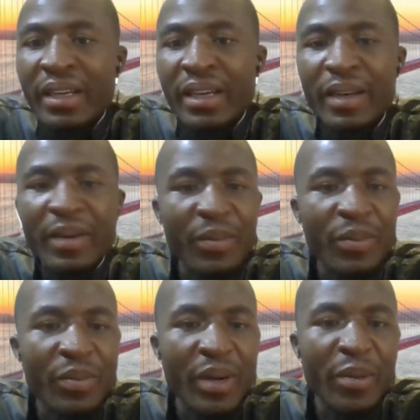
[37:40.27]
And
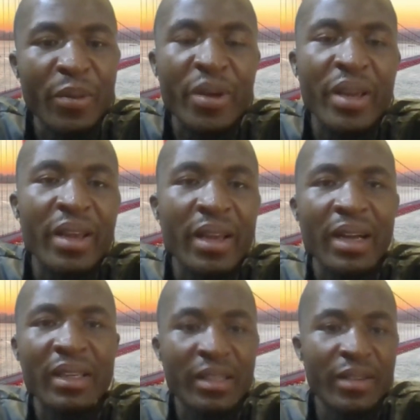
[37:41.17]
I mean, we
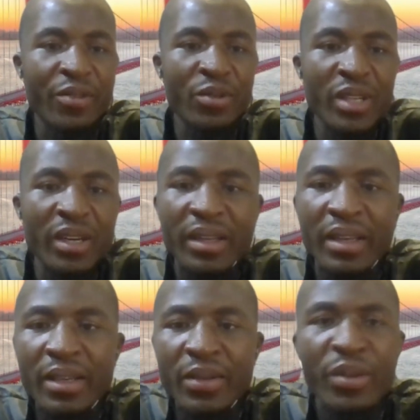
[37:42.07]
as the future
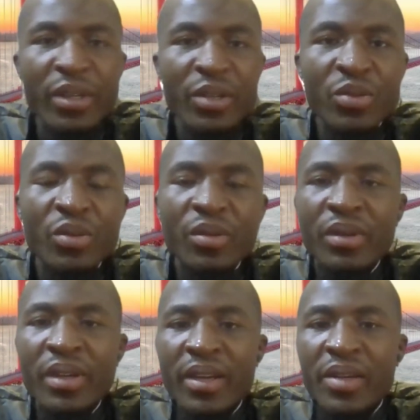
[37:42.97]
leaders, we need to
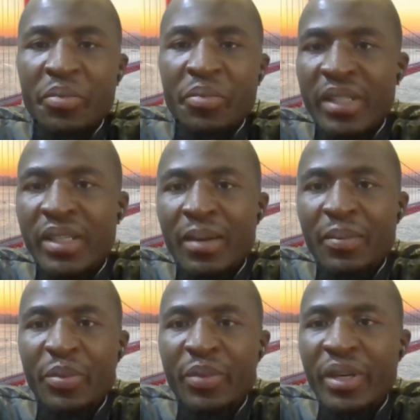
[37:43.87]
brace
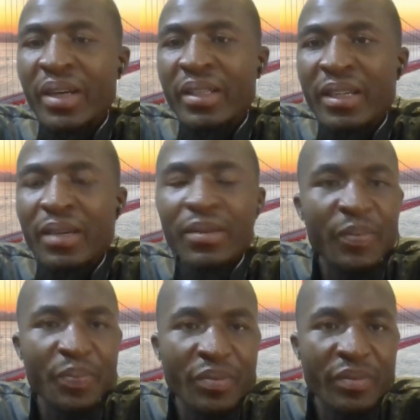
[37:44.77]
up, prepare
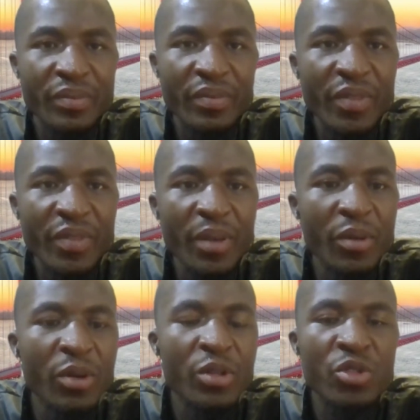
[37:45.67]
ourselves,
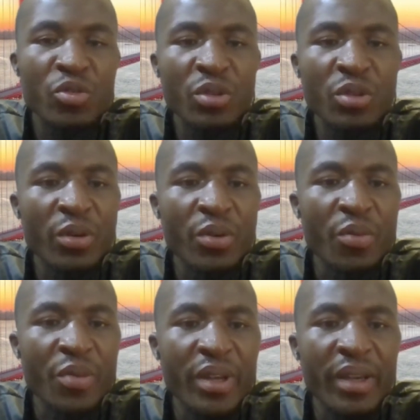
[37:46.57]
because tomorrow we'll
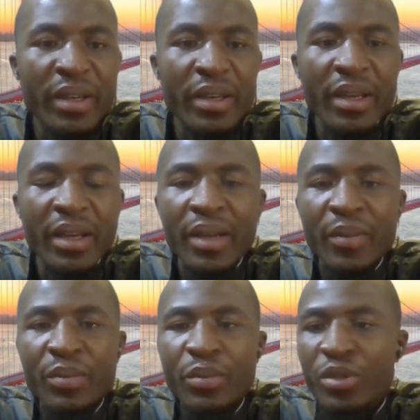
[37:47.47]
be in the
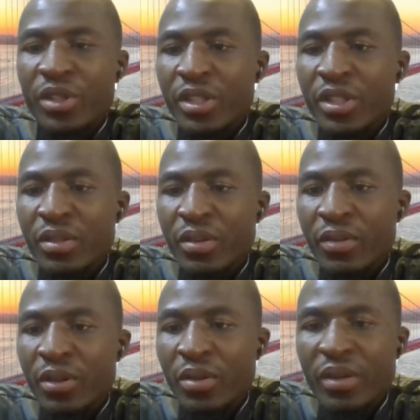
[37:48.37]
positions of
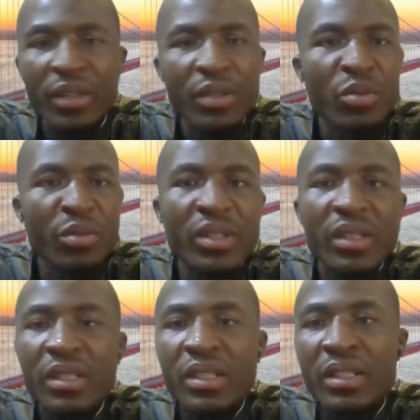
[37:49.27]
authority to make
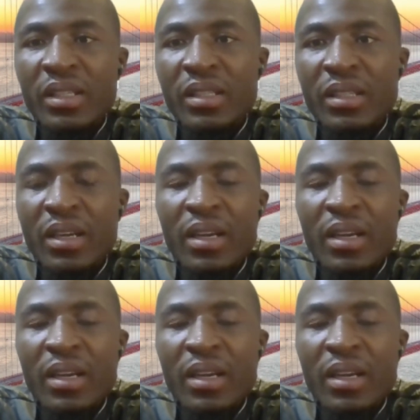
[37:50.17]
decisions